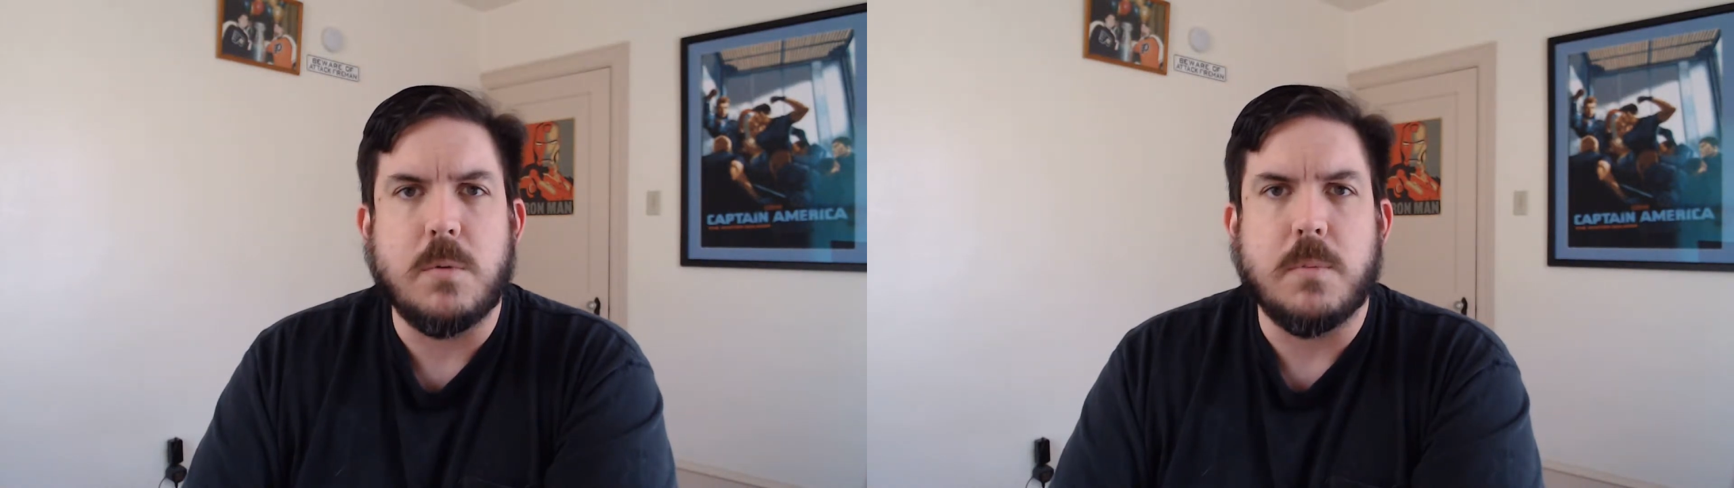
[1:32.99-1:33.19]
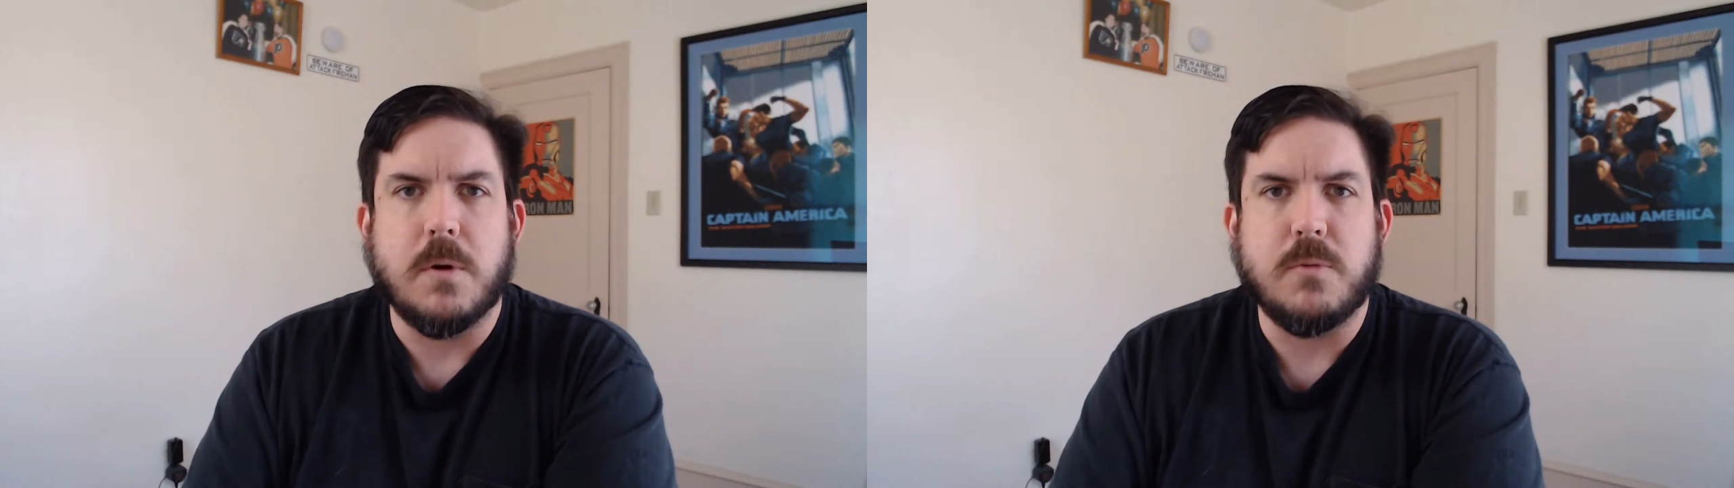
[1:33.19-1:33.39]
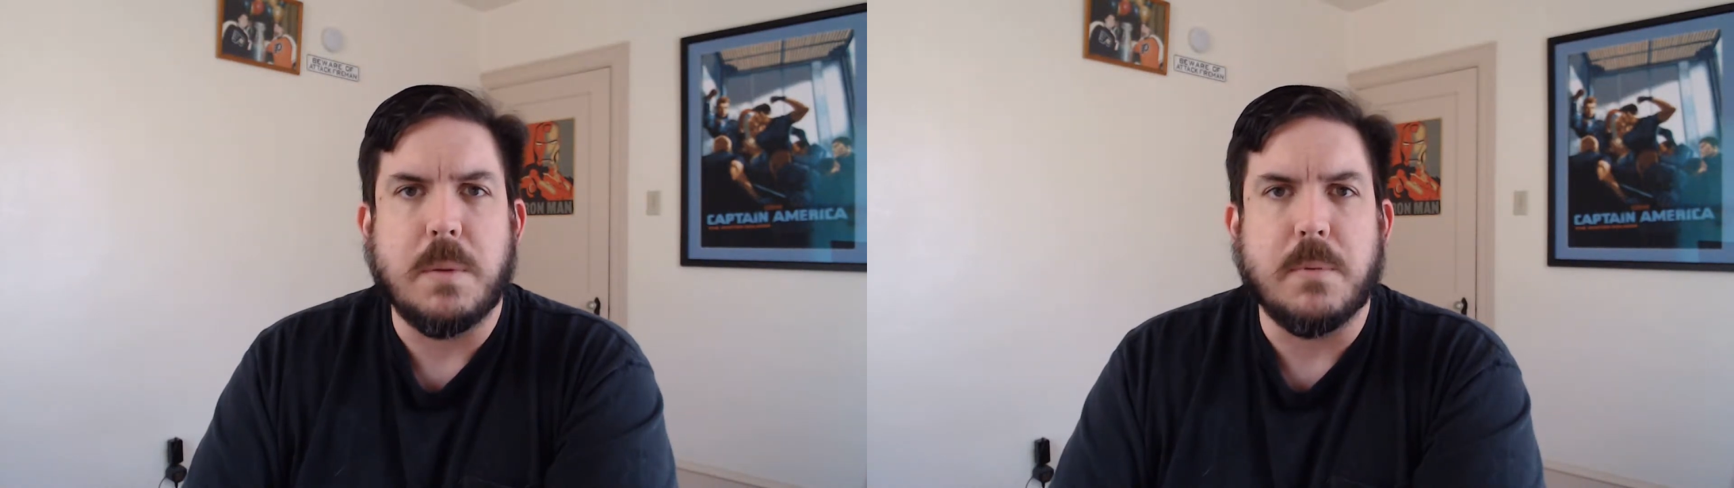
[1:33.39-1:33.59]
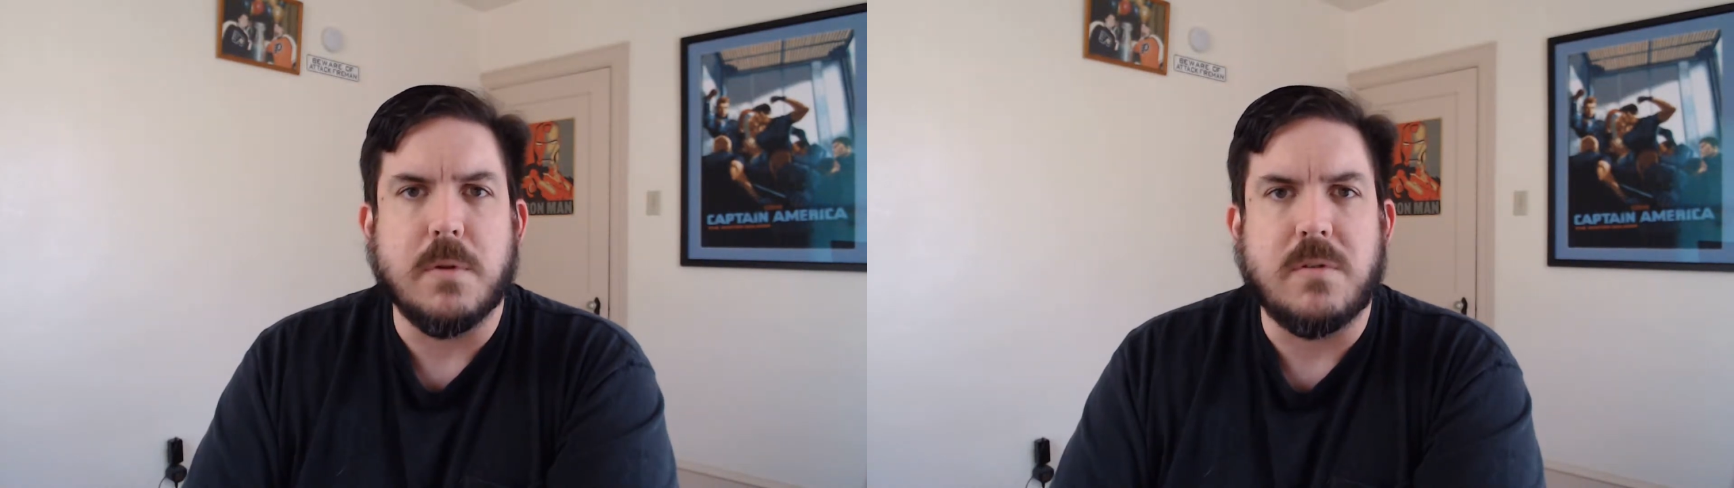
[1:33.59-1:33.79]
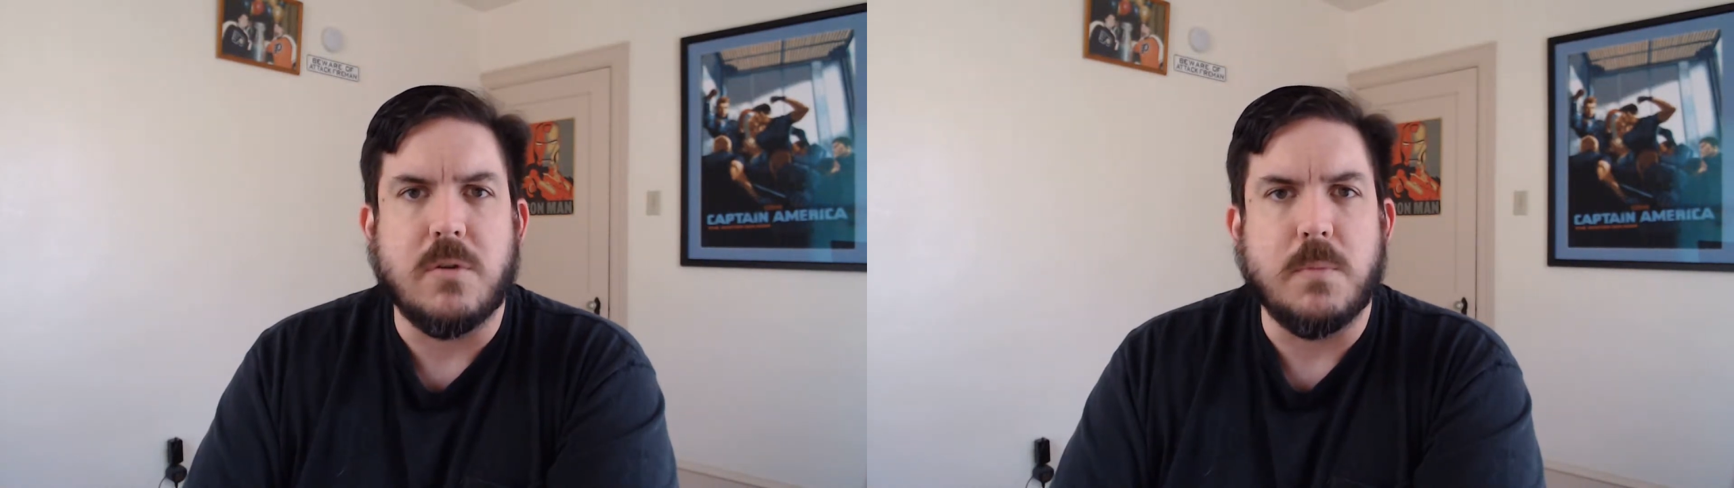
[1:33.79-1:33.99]
Most people
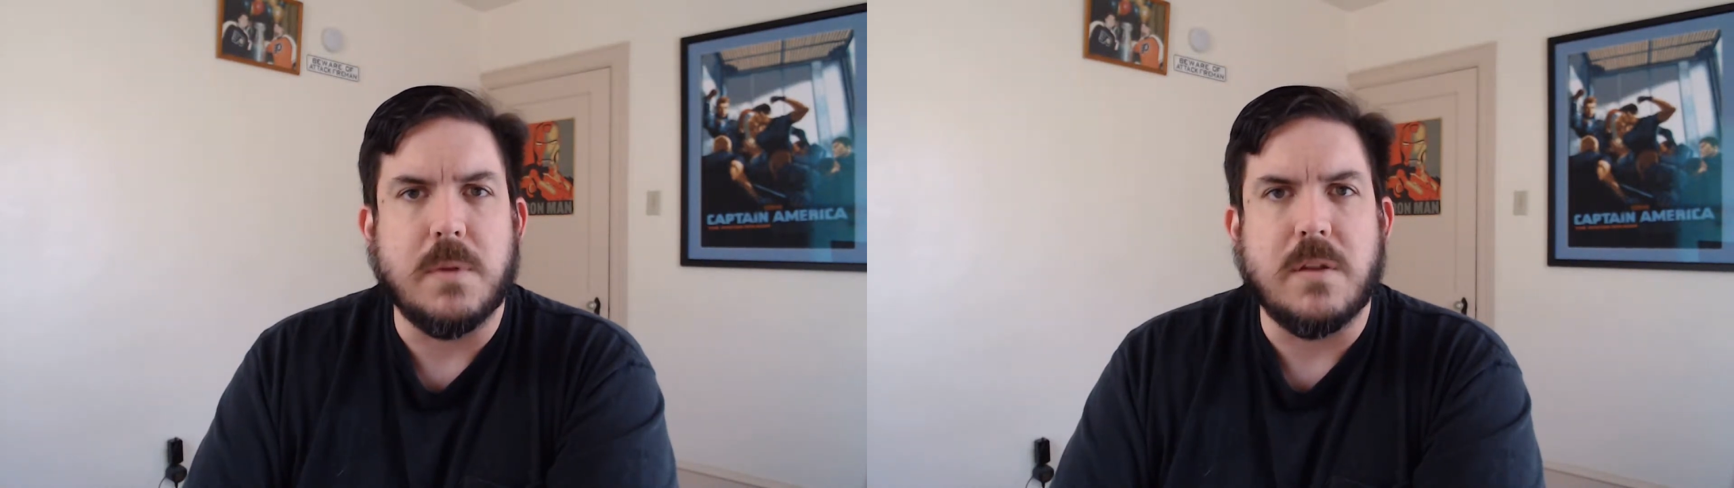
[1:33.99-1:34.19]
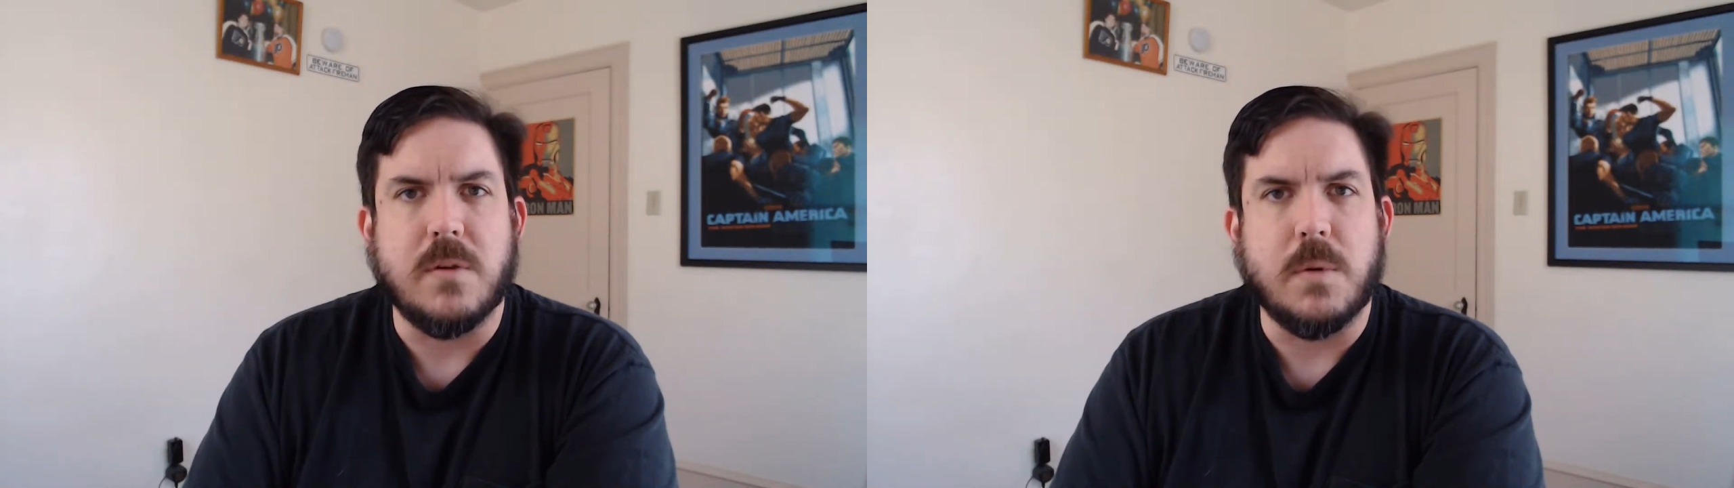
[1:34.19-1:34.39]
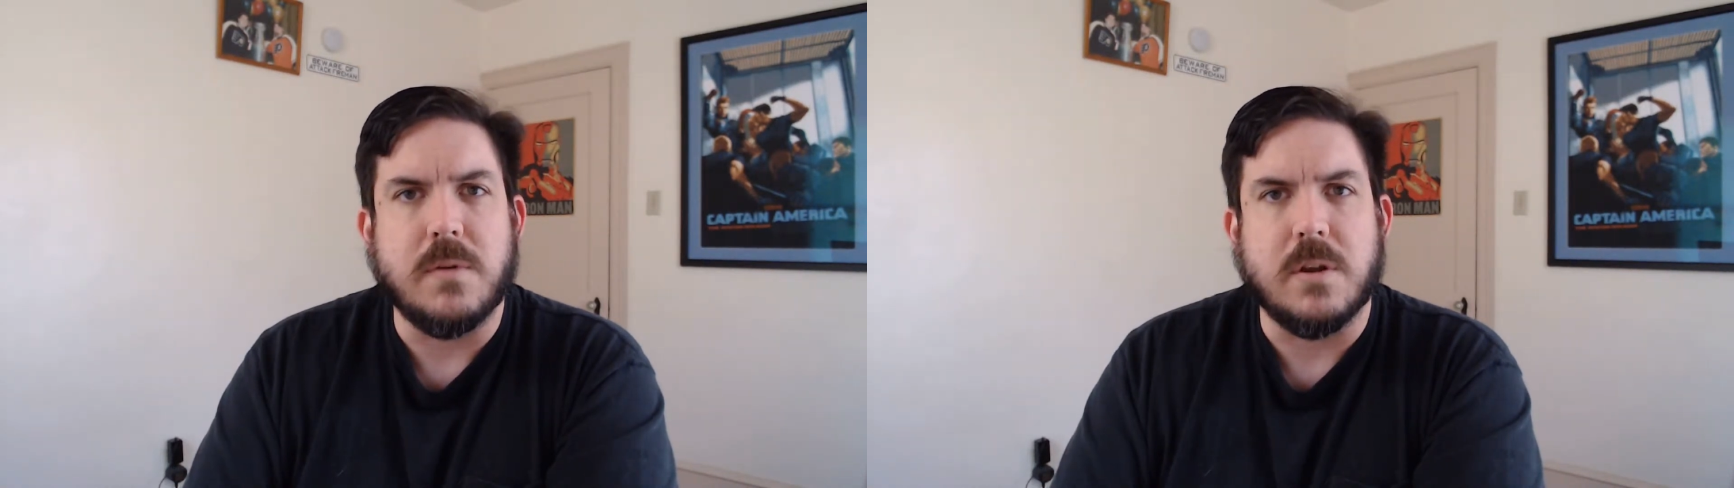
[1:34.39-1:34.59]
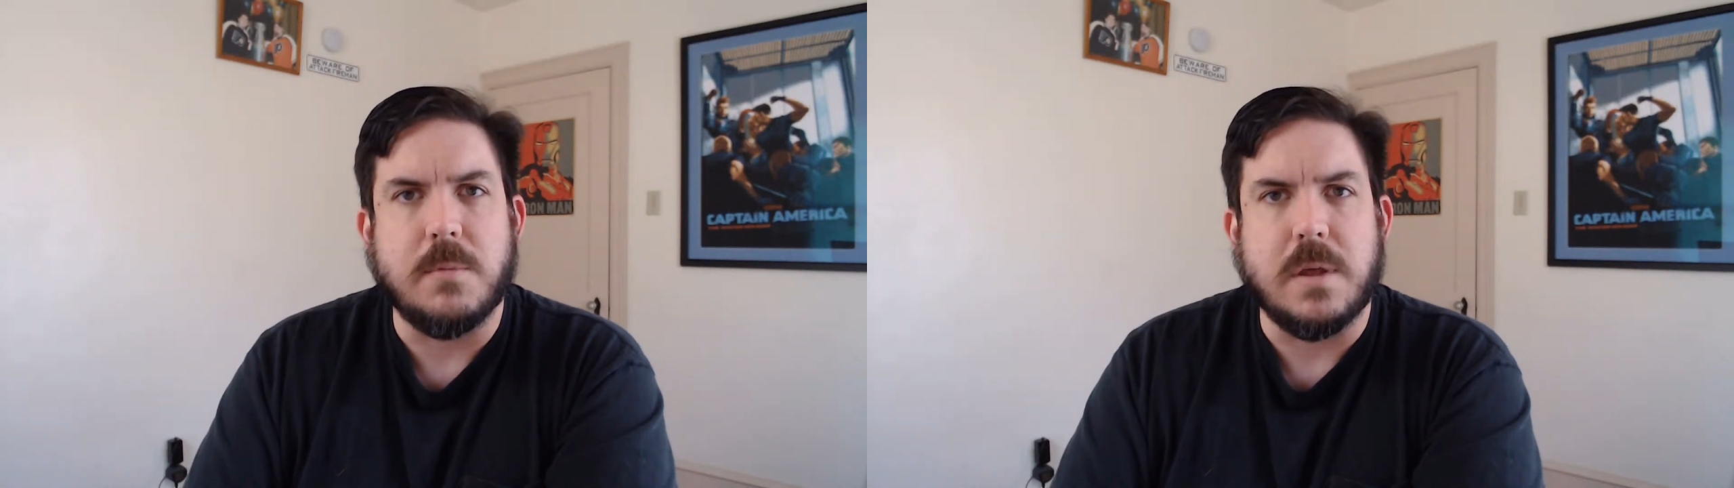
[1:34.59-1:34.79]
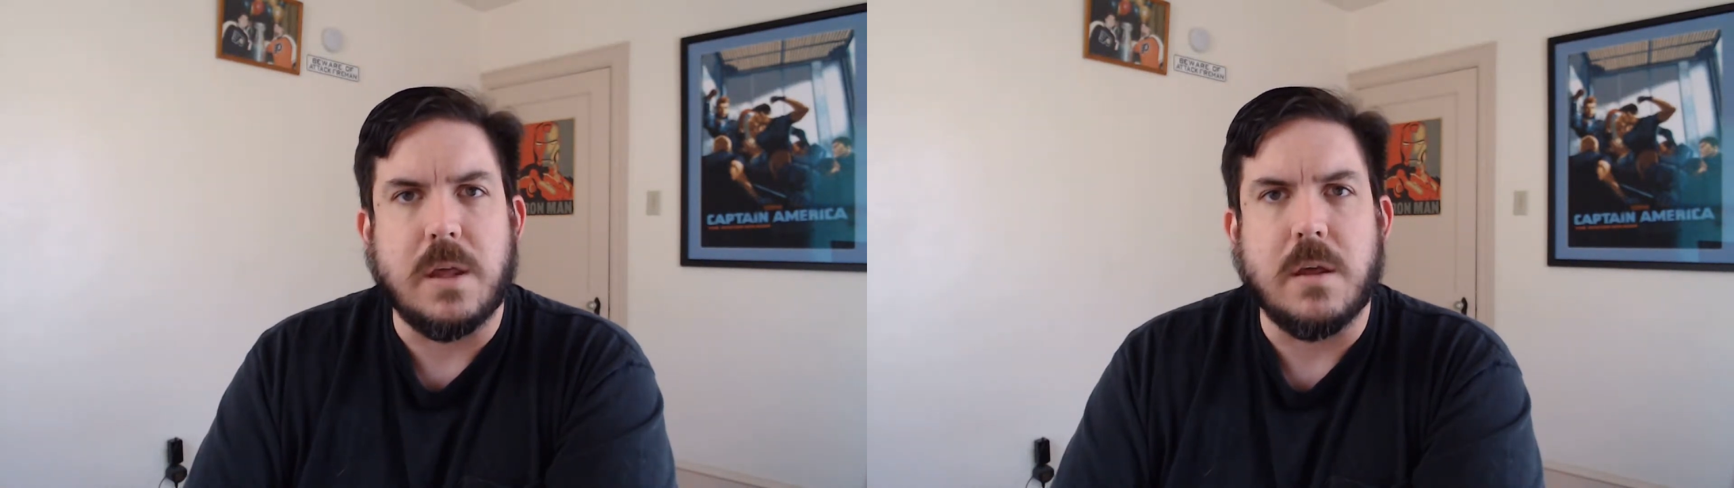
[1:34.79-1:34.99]
assume that it's always going to
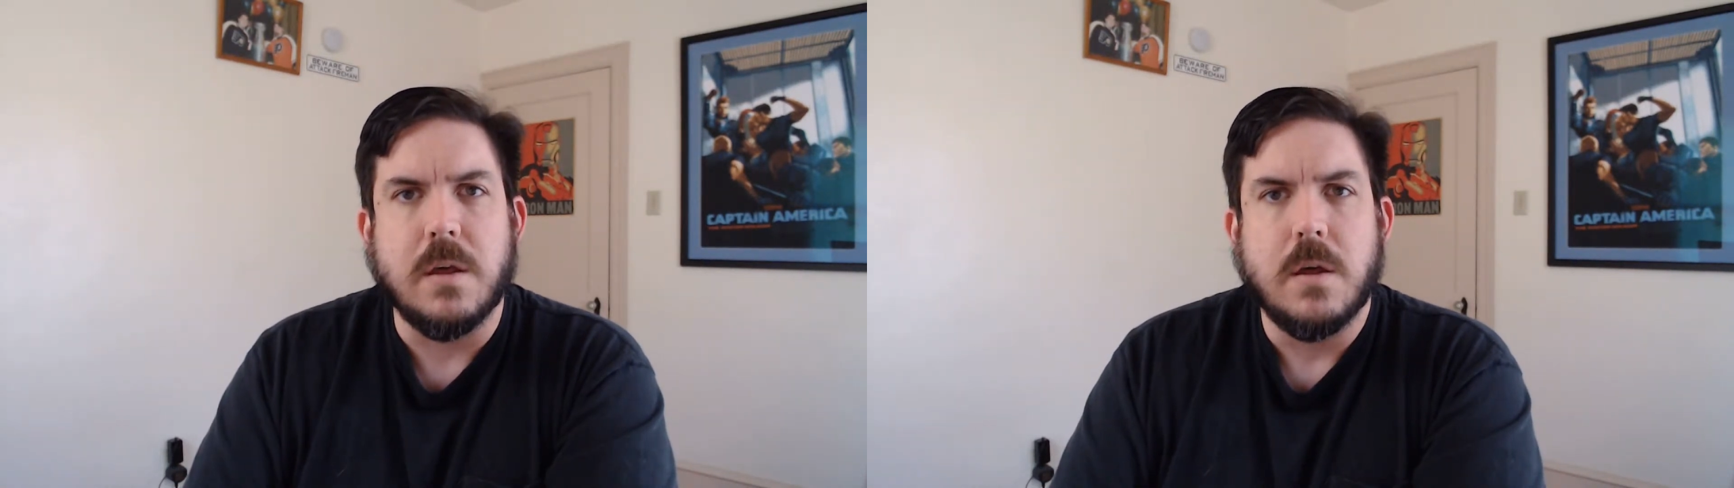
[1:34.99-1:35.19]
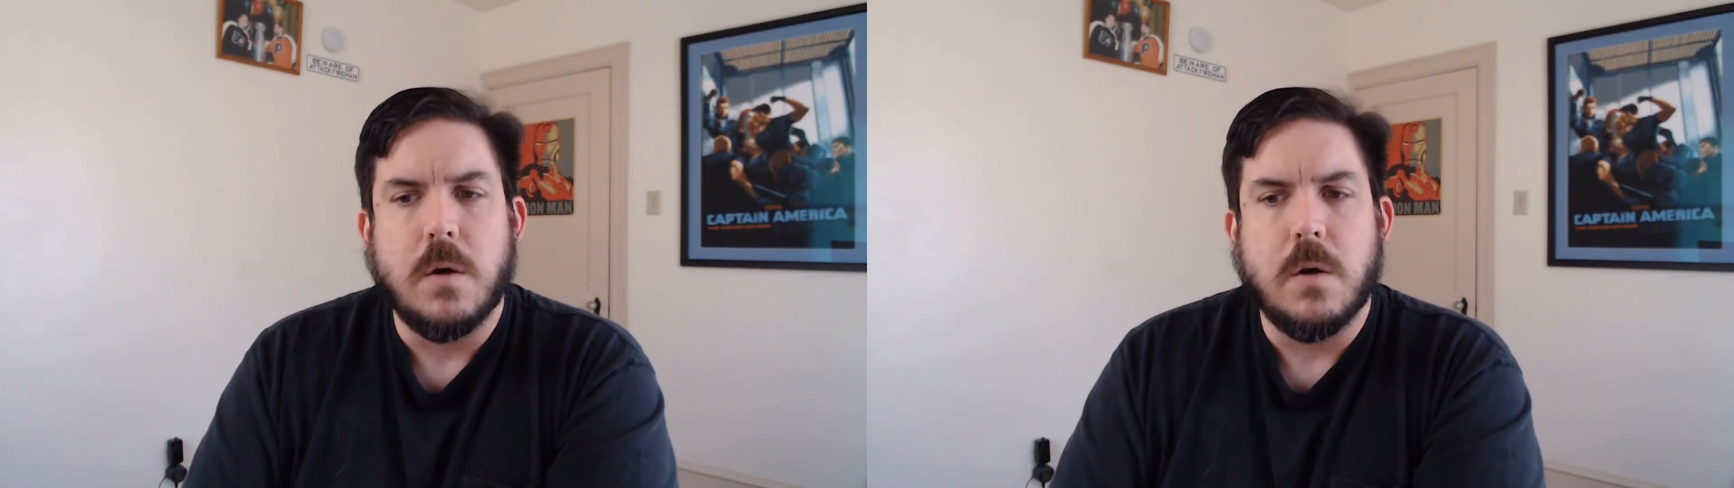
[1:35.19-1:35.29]
be